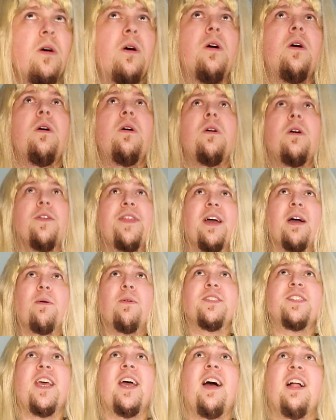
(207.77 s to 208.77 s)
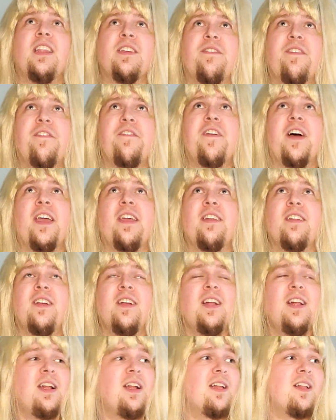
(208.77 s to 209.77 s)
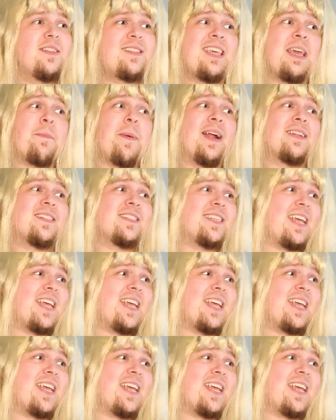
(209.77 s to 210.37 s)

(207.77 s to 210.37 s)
Oh, that was a hell of a fight. Let's get back to